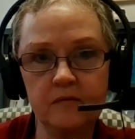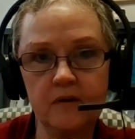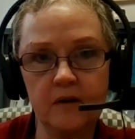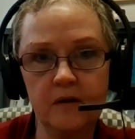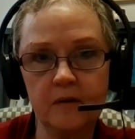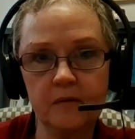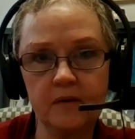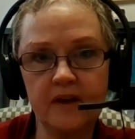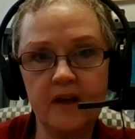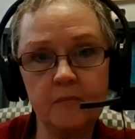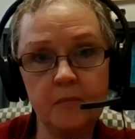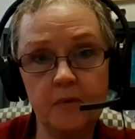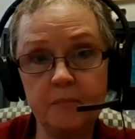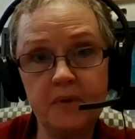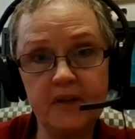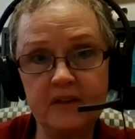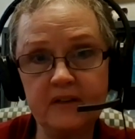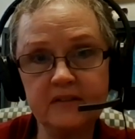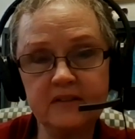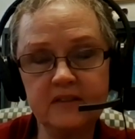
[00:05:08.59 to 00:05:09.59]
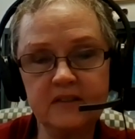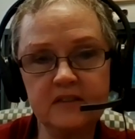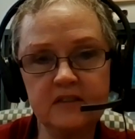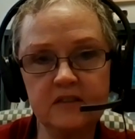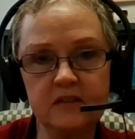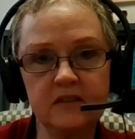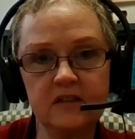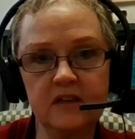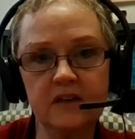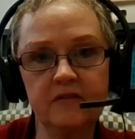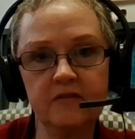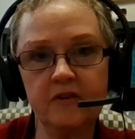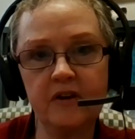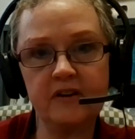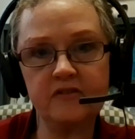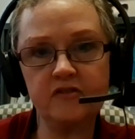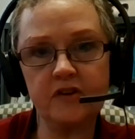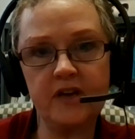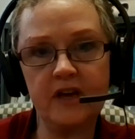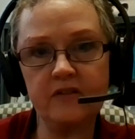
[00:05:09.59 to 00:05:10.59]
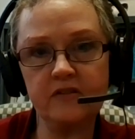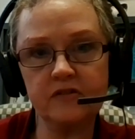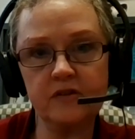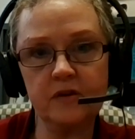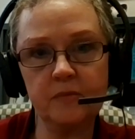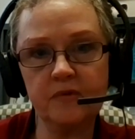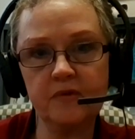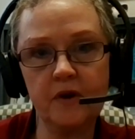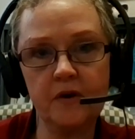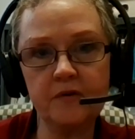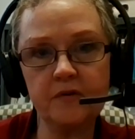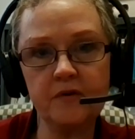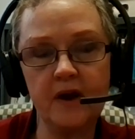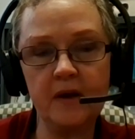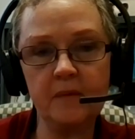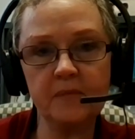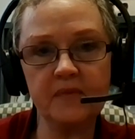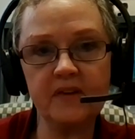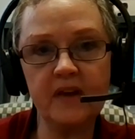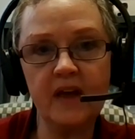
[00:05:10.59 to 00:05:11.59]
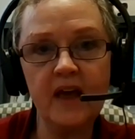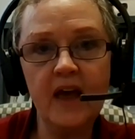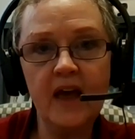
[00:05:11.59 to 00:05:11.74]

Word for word: uh, capability to deliver educational programs.